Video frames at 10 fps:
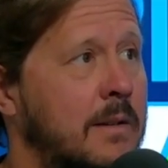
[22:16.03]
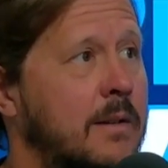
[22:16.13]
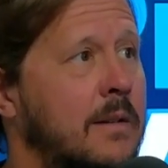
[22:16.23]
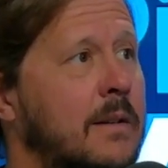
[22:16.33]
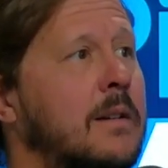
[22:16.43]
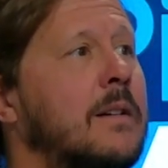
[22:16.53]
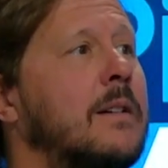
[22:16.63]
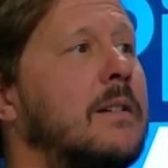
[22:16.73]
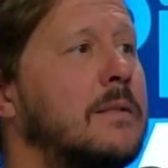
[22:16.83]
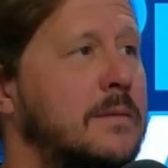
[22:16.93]
When he was at
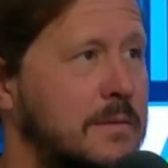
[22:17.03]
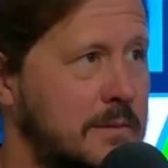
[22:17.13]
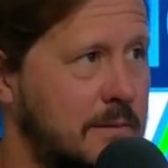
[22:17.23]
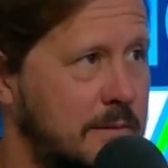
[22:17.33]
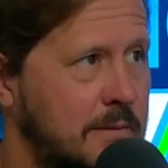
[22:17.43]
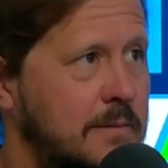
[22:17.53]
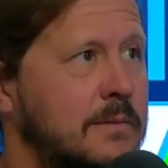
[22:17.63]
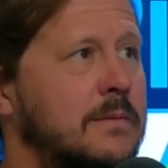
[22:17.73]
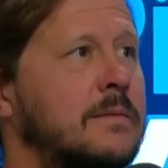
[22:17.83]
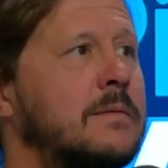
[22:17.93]
Baltimore Country Club, so
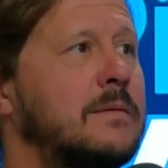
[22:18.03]
I was